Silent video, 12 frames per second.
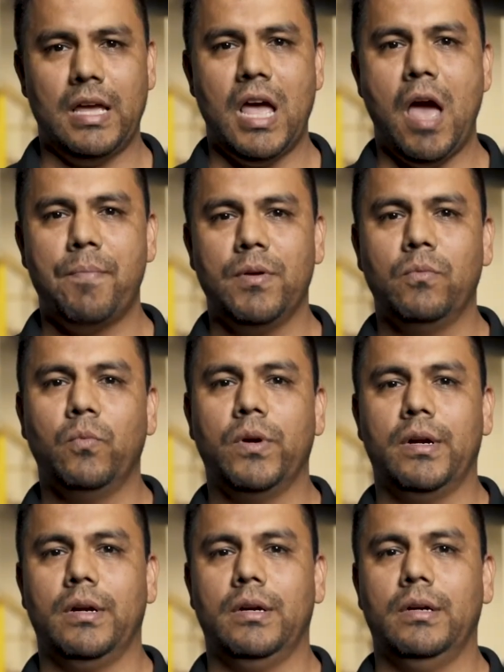happen
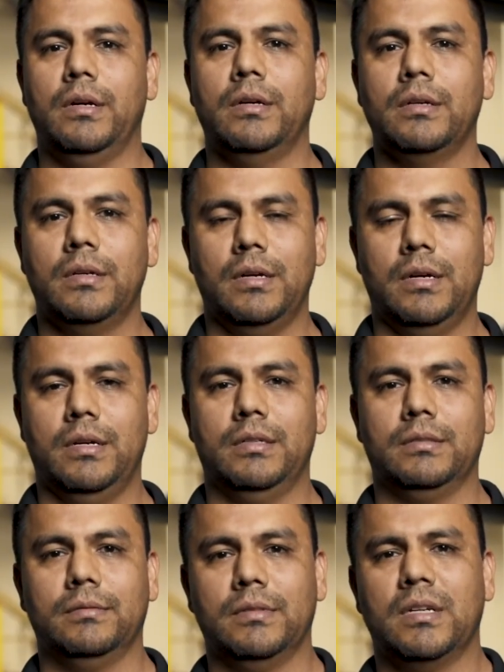where
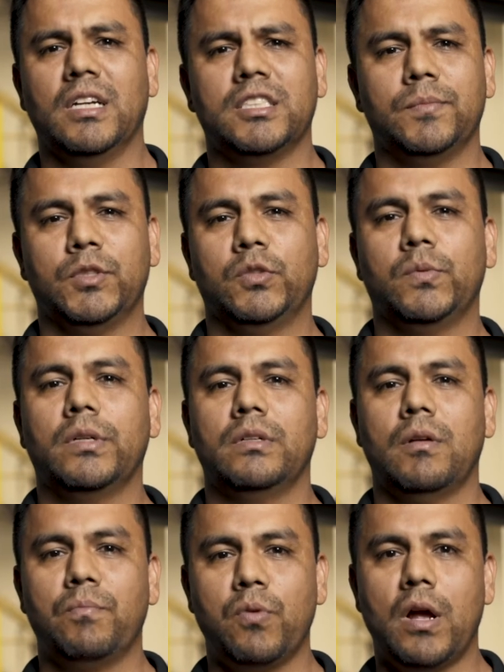customers running
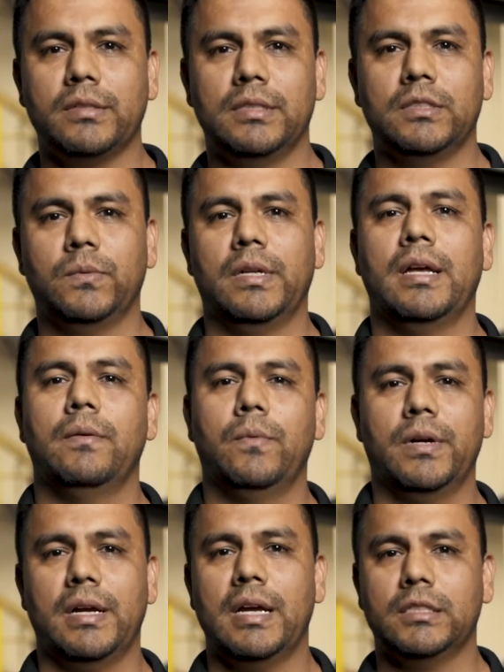a process
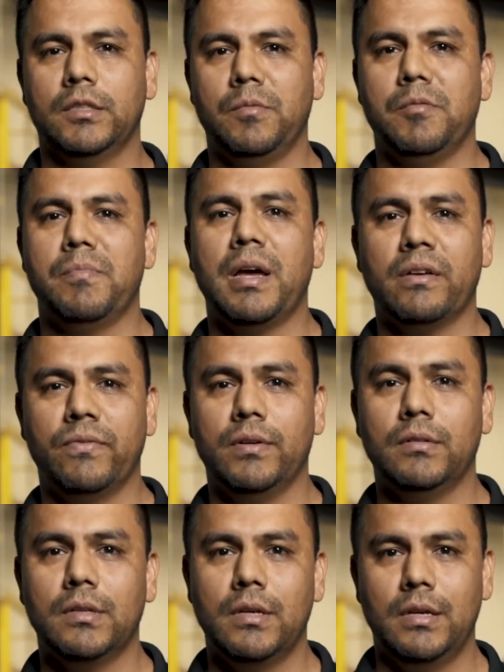where it has to be
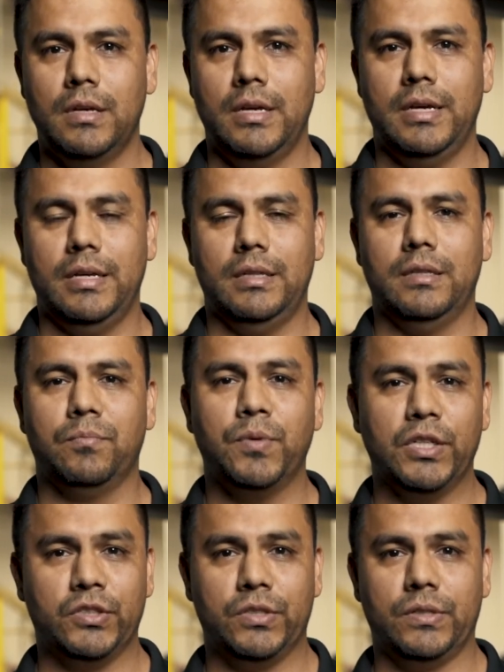backfilled and the
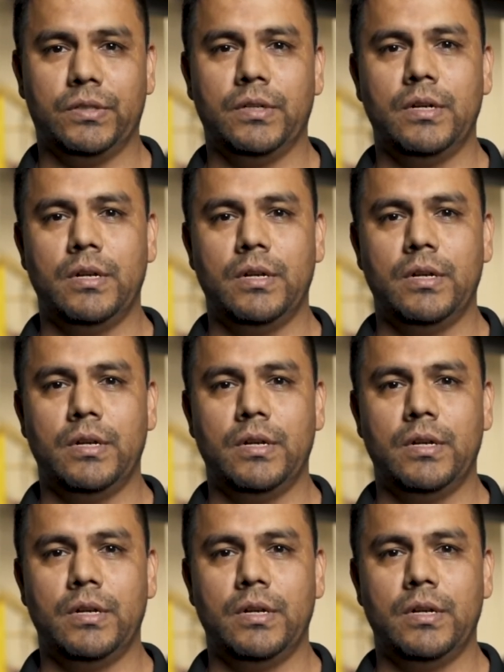pressure